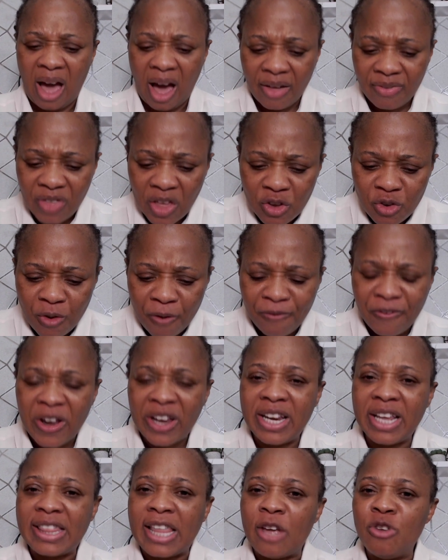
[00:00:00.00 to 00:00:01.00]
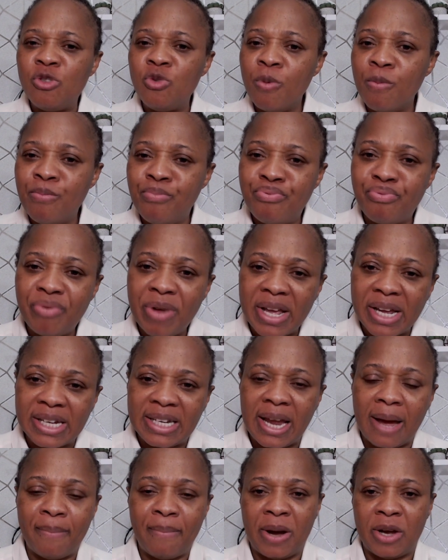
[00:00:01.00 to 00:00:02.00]
And then you find out that you break
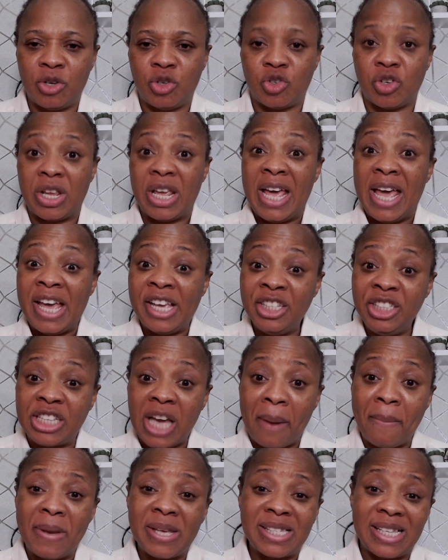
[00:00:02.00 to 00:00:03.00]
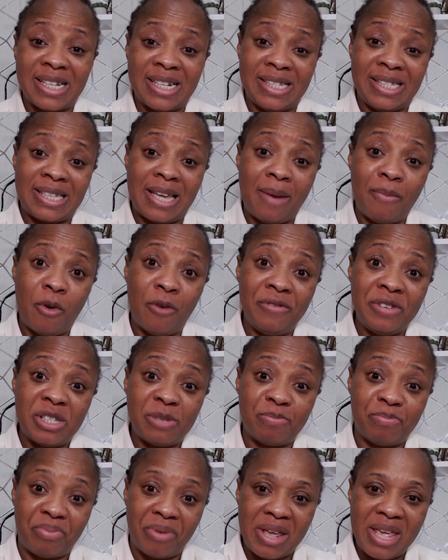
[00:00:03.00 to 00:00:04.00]
that boundary. Jabez, at the time of his
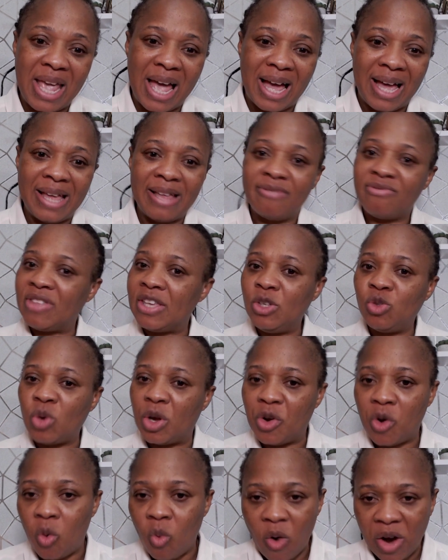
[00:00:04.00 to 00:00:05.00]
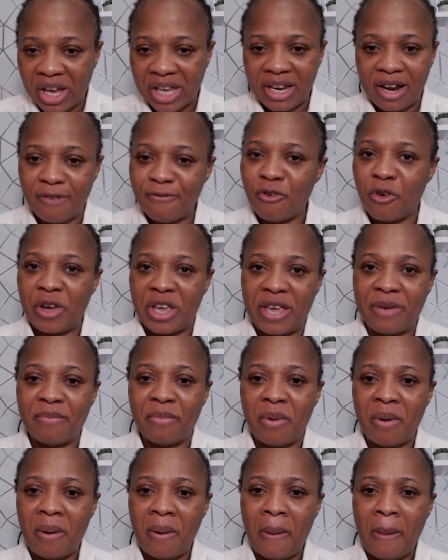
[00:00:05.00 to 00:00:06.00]
prayer, things were not working out for him.
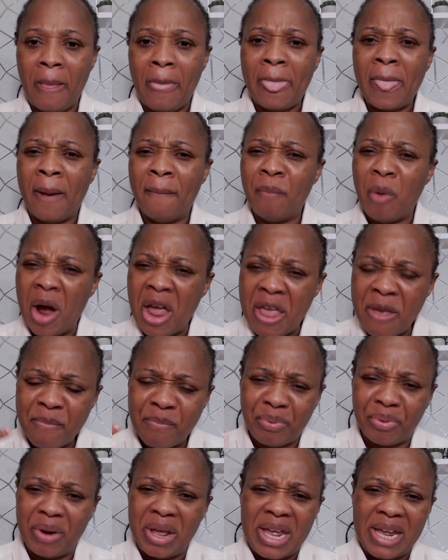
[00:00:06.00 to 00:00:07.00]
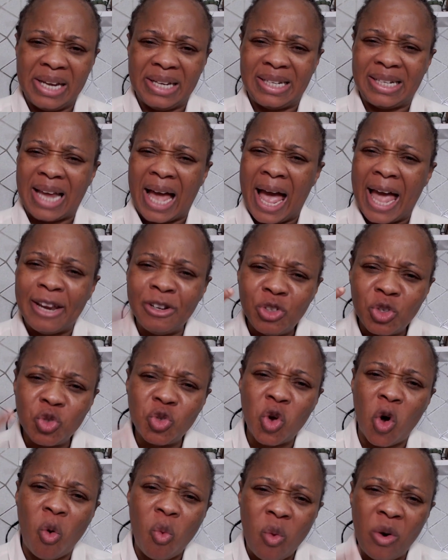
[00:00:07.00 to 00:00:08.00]
But he prayed, I do
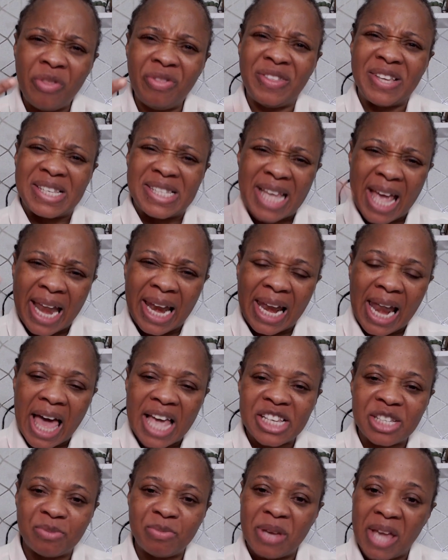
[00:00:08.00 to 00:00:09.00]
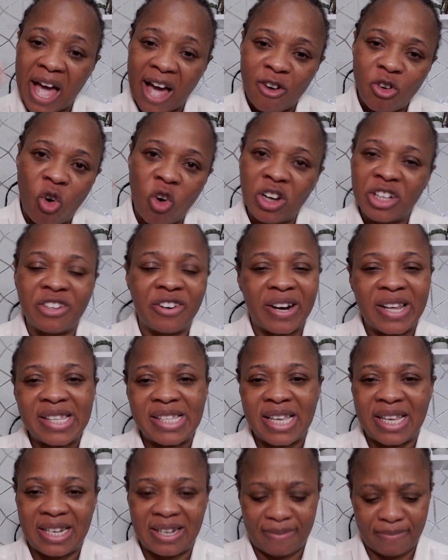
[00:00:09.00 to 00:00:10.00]
not want this, enlarge me. And God
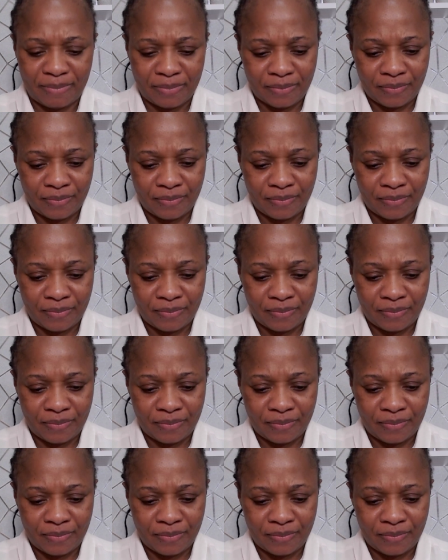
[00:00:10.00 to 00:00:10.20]
granted him.